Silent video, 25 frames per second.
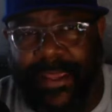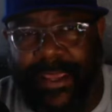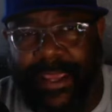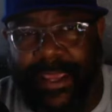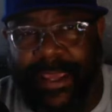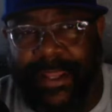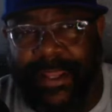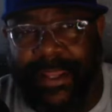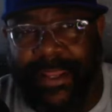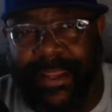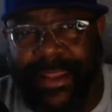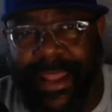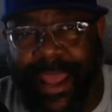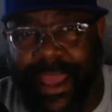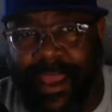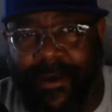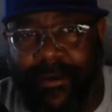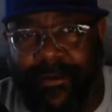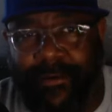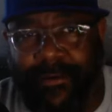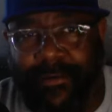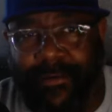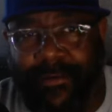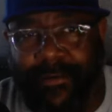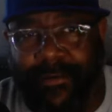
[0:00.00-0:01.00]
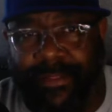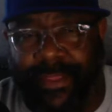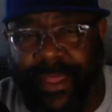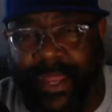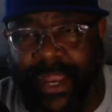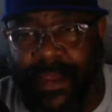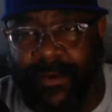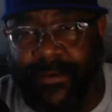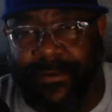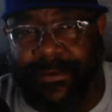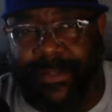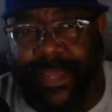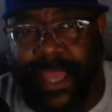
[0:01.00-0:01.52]
any doubt that
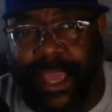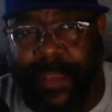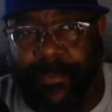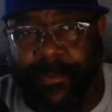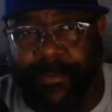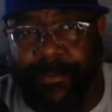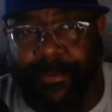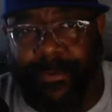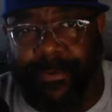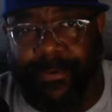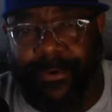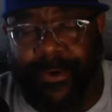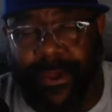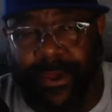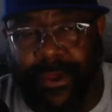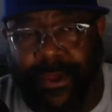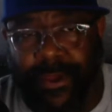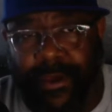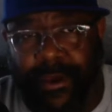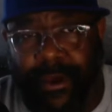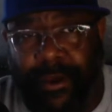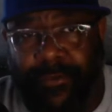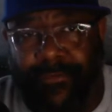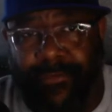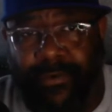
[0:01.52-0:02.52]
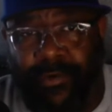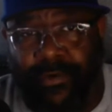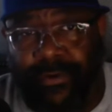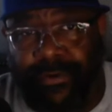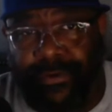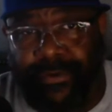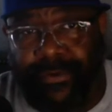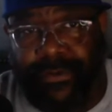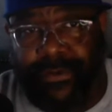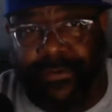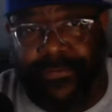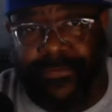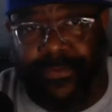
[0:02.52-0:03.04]
I was capable of going
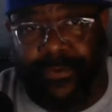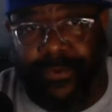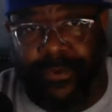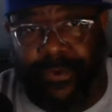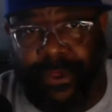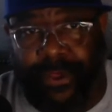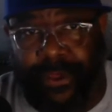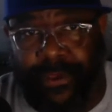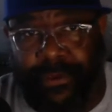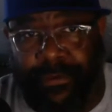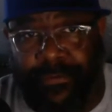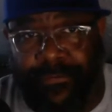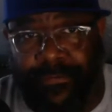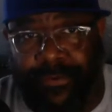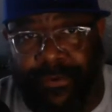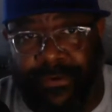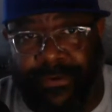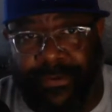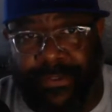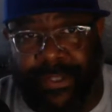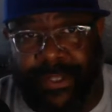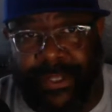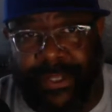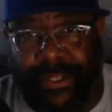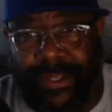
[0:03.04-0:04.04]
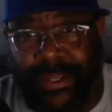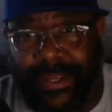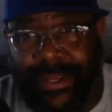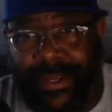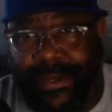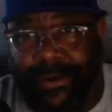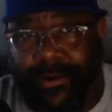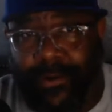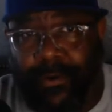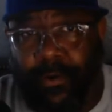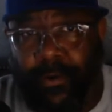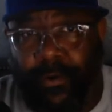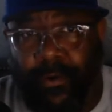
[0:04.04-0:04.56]
to a 4-year university
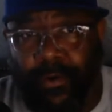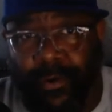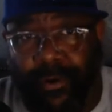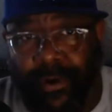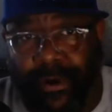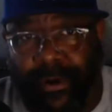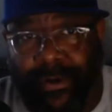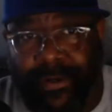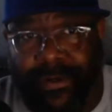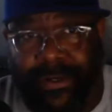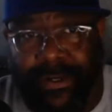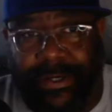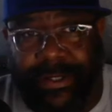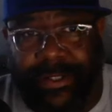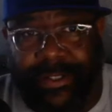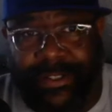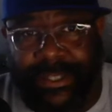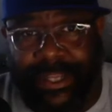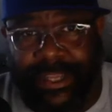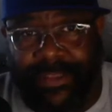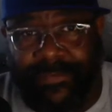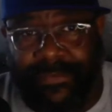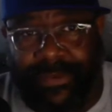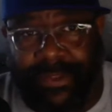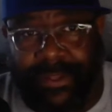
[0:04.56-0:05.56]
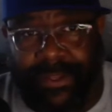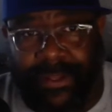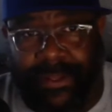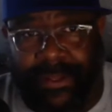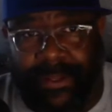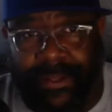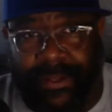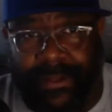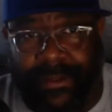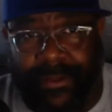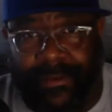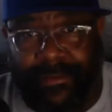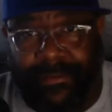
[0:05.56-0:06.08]
or achieving
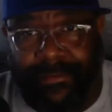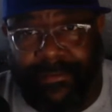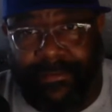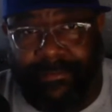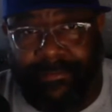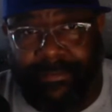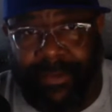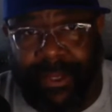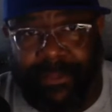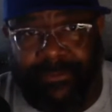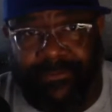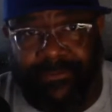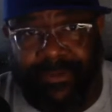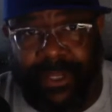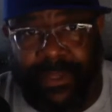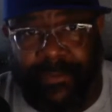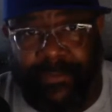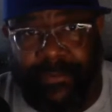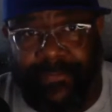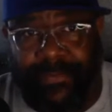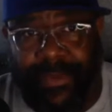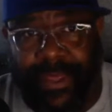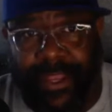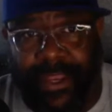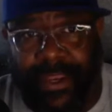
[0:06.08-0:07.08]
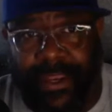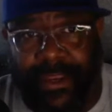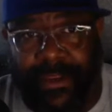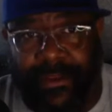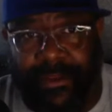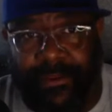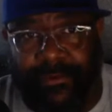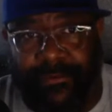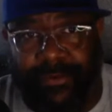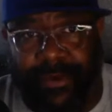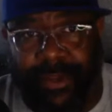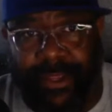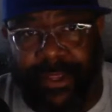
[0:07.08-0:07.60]
my dream of getting a
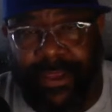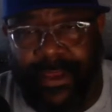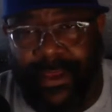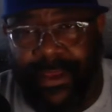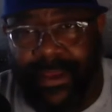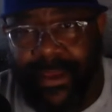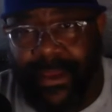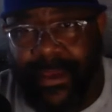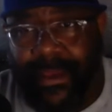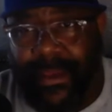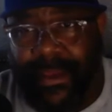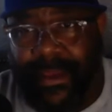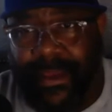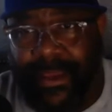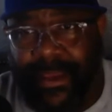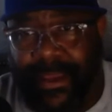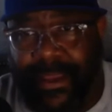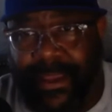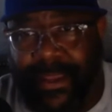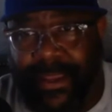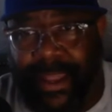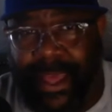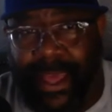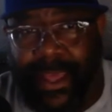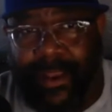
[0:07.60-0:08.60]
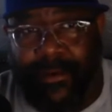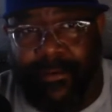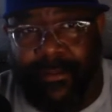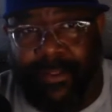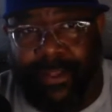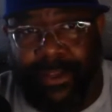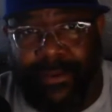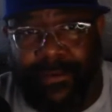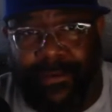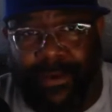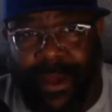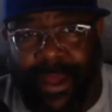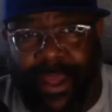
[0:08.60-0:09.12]
degree. And not only
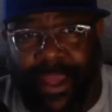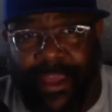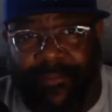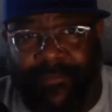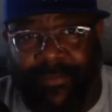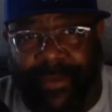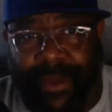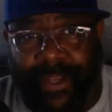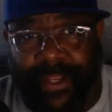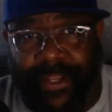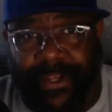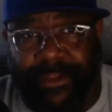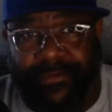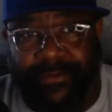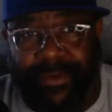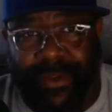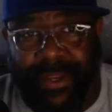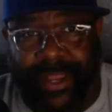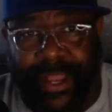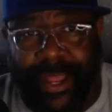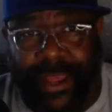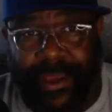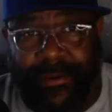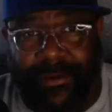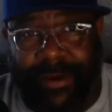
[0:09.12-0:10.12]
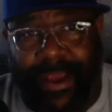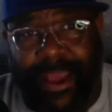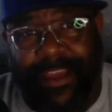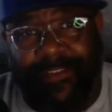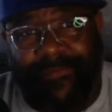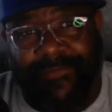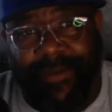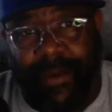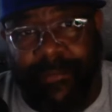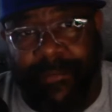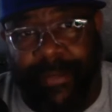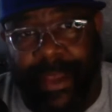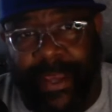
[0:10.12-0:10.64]
do I have my degree now, I have
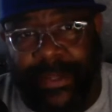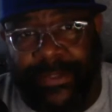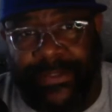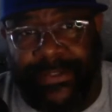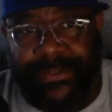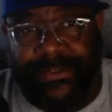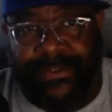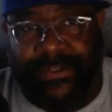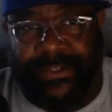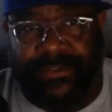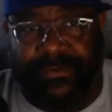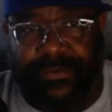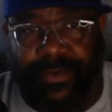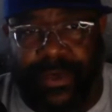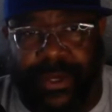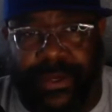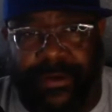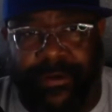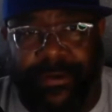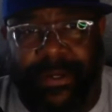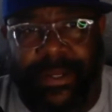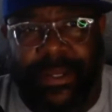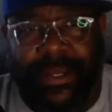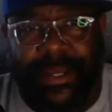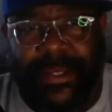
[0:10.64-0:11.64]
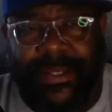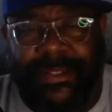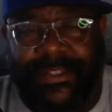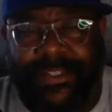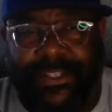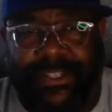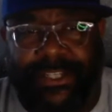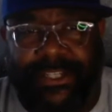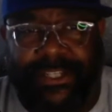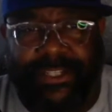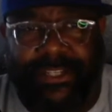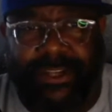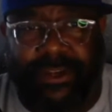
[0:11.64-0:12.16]
my master's as well. Because
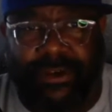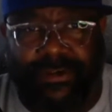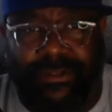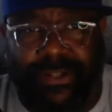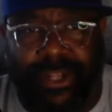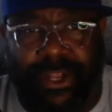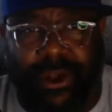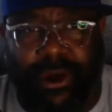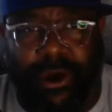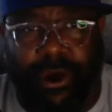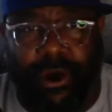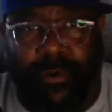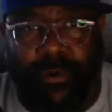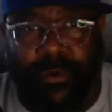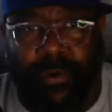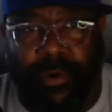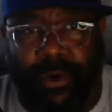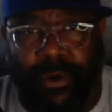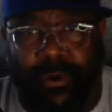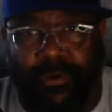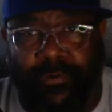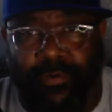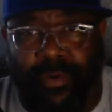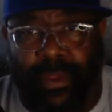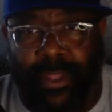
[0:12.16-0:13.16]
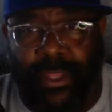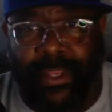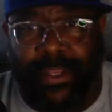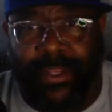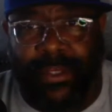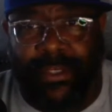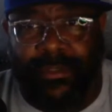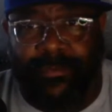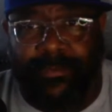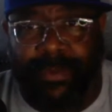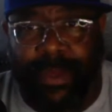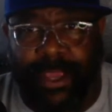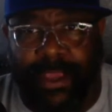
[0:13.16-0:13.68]
it just shows that hard work really
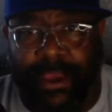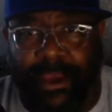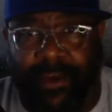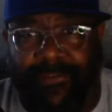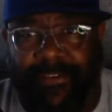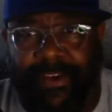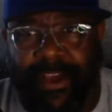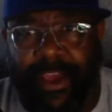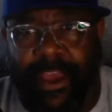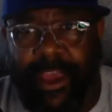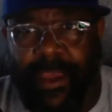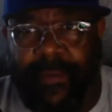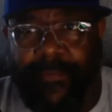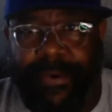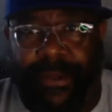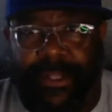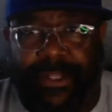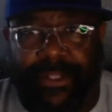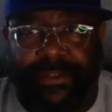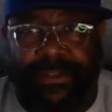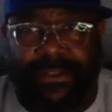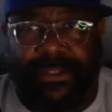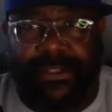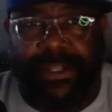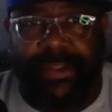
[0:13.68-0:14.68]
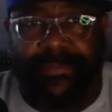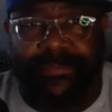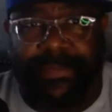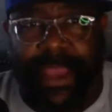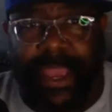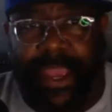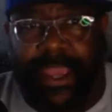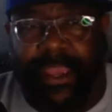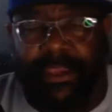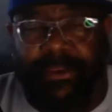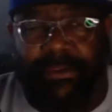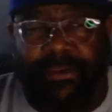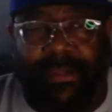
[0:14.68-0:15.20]
does pay off. But you sit
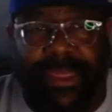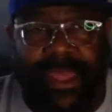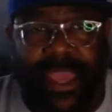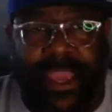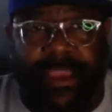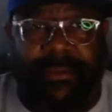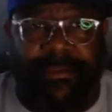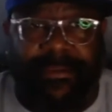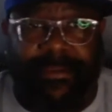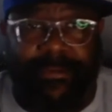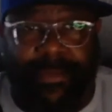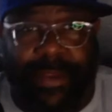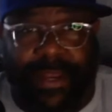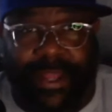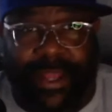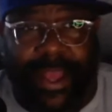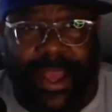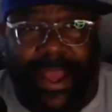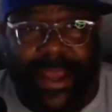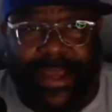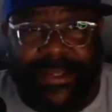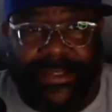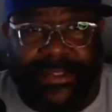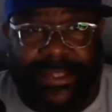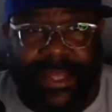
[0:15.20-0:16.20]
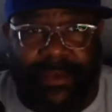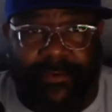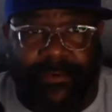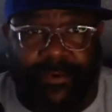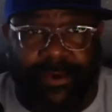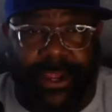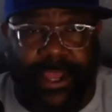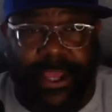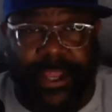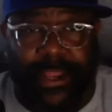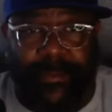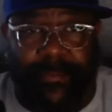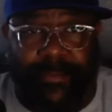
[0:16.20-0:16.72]
back and you think of some of the guys that were
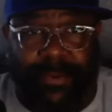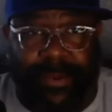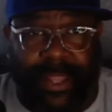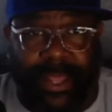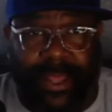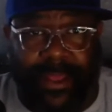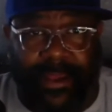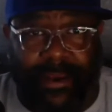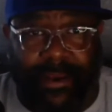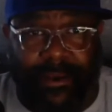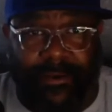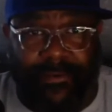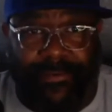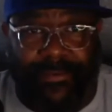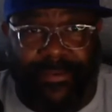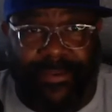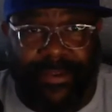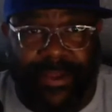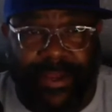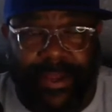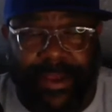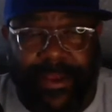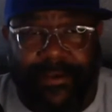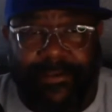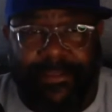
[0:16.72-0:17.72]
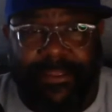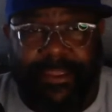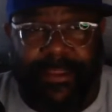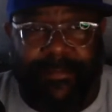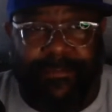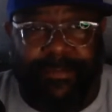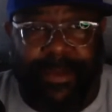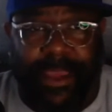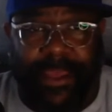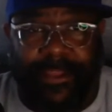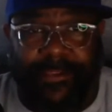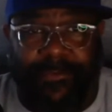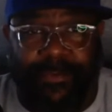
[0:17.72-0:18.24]
in the playoffs this
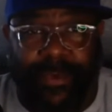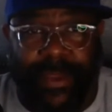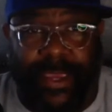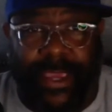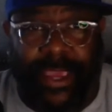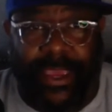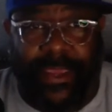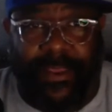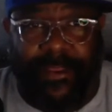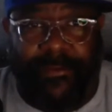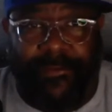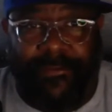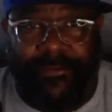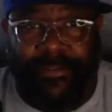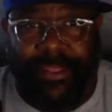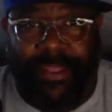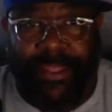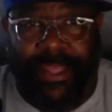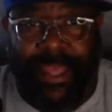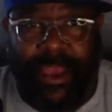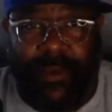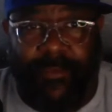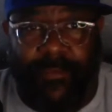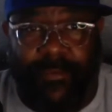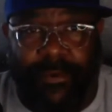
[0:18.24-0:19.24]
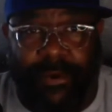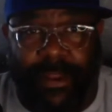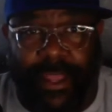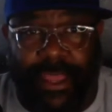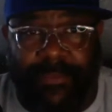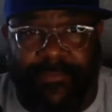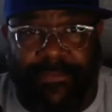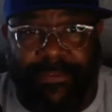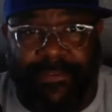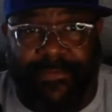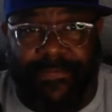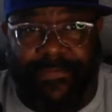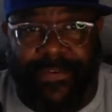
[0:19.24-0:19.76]
past weekend that weren't
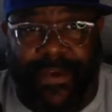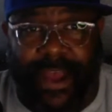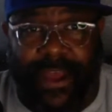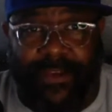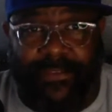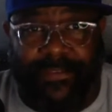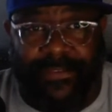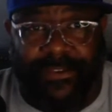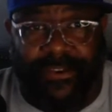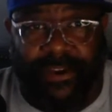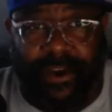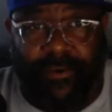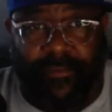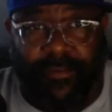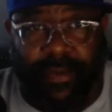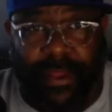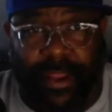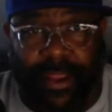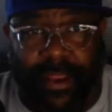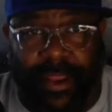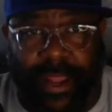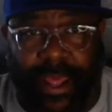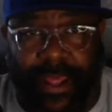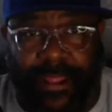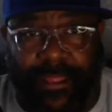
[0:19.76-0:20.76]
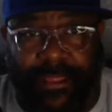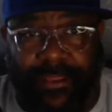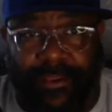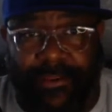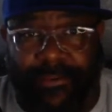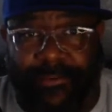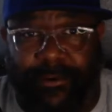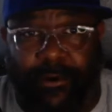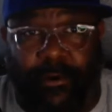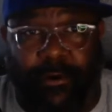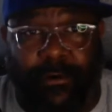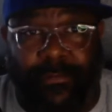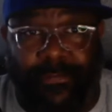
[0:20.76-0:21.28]
even 5-star rated
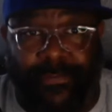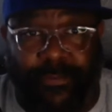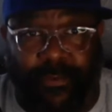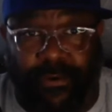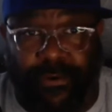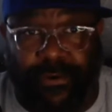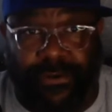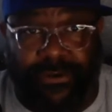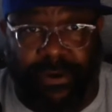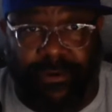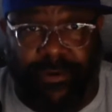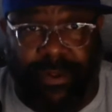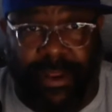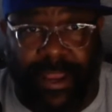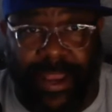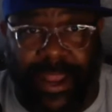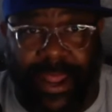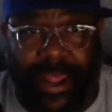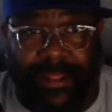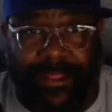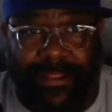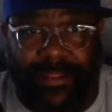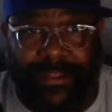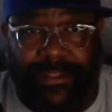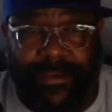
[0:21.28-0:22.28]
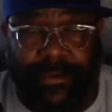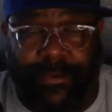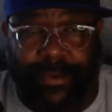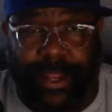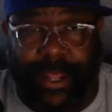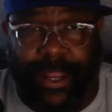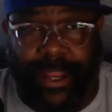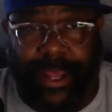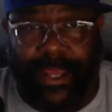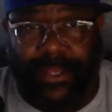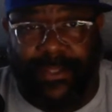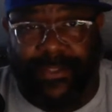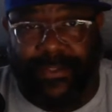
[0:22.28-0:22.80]
athletes or 4-star rated athletes coming
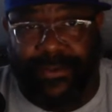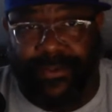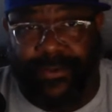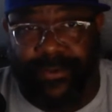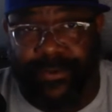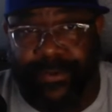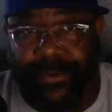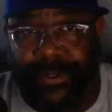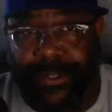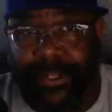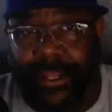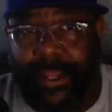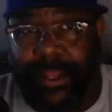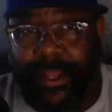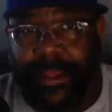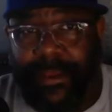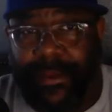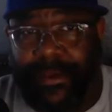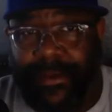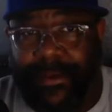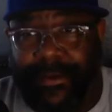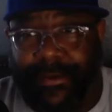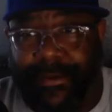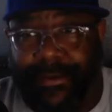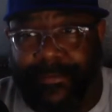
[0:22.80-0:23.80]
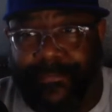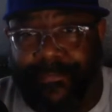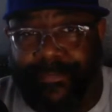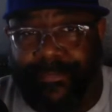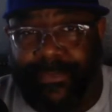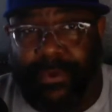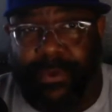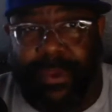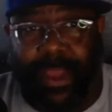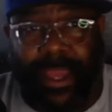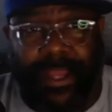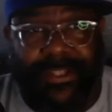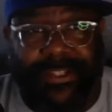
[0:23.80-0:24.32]
out of high school.
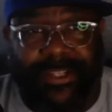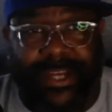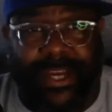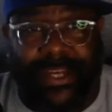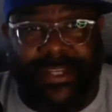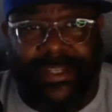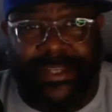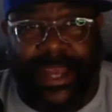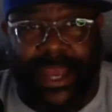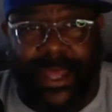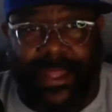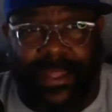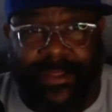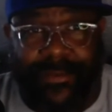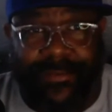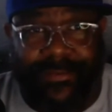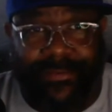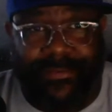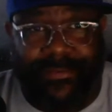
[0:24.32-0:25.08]
You got Josh Allen,